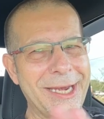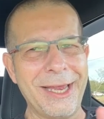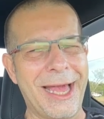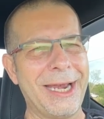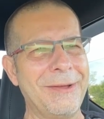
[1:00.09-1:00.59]
a
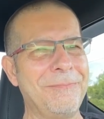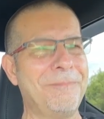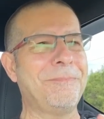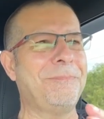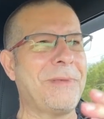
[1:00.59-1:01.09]
lot of
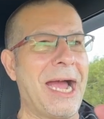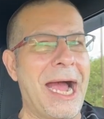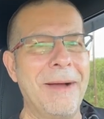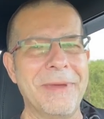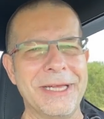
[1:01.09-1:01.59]

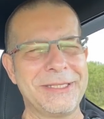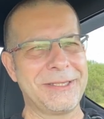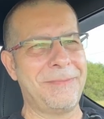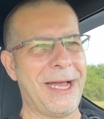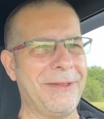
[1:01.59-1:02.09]
comments
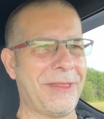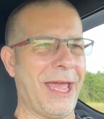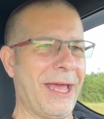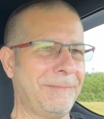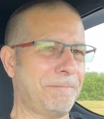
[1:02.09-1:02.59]
about
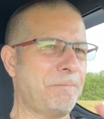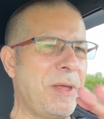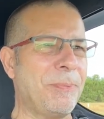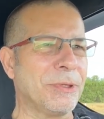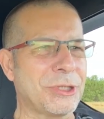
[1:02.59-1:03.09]
that,
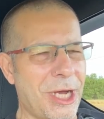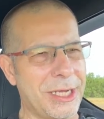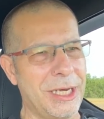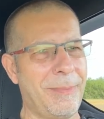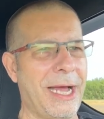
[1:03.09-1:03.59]
people
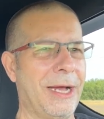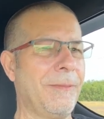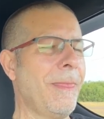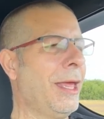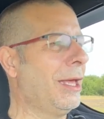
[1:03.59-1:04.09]
talking about
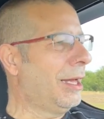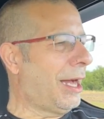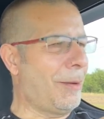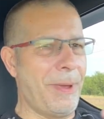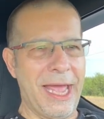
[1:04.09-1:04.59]

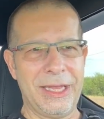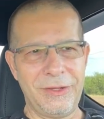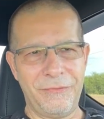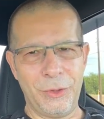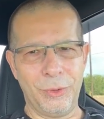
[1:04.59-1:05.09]
how bad the
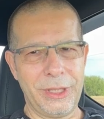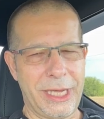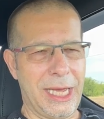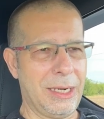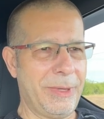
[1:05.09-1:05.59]
fuel
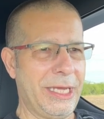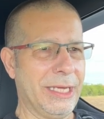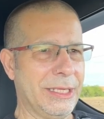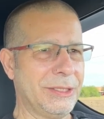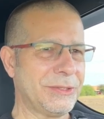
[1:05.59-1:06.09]
economy
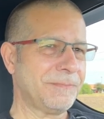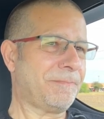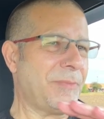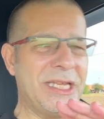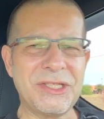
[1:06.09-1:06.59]
is.
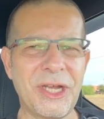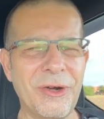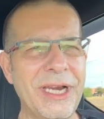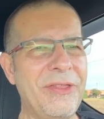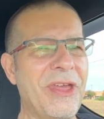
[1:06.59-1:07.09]
Is there
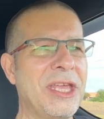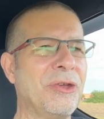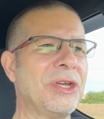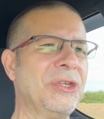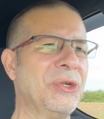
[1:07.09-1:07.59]
anything you
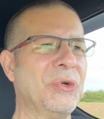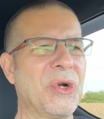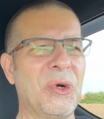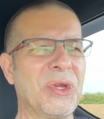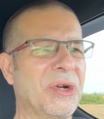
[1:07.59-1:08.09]
can do?
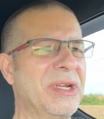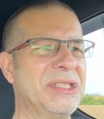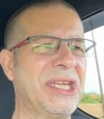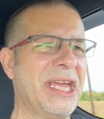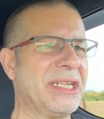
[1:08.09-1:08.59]
Cold air
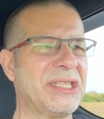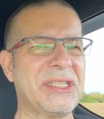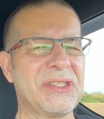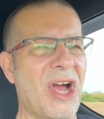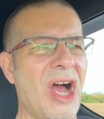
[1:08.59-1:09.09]
intakes,
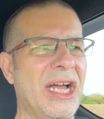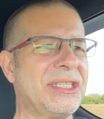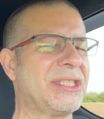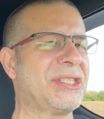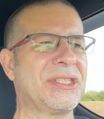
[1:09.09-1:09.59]

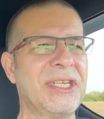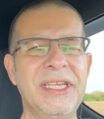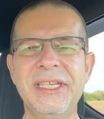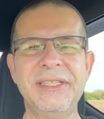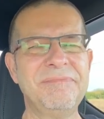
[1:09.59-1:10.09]
exhausts.
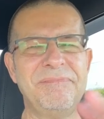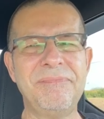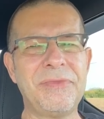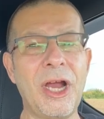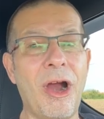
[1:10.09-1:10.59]

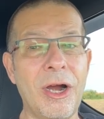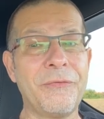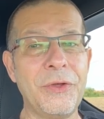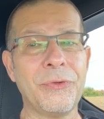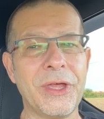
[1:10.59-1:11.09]
There are a
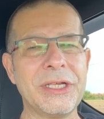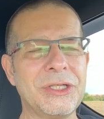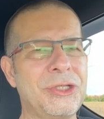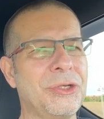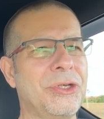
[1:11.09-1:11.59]
few things
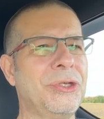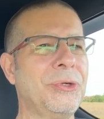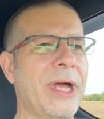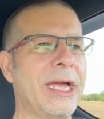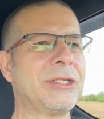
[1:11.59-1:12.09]
that you can
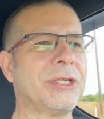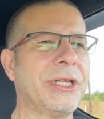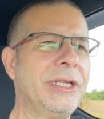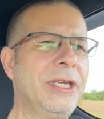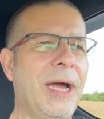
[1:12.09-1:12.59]
do, actually.
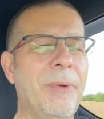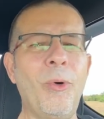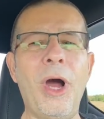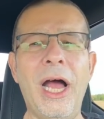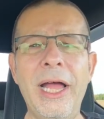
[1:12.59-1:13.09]
Number
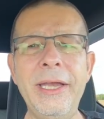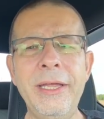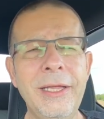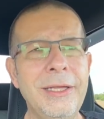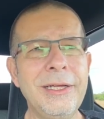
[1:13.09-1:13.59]

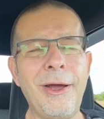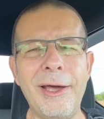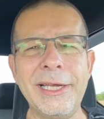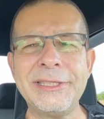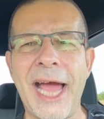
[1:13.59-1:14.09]
one, go
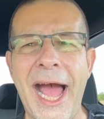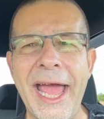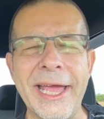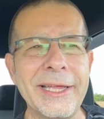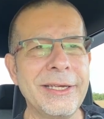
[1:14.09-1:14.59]
on a
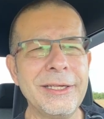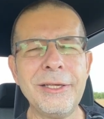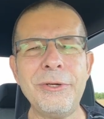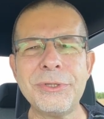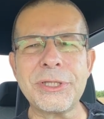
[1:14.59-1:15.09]
diet,
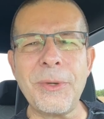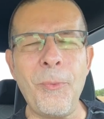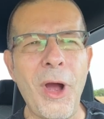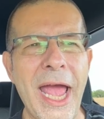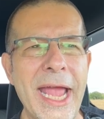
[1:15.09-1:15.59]
lose some
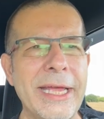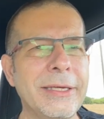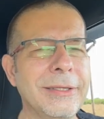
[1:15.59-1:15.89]
weight.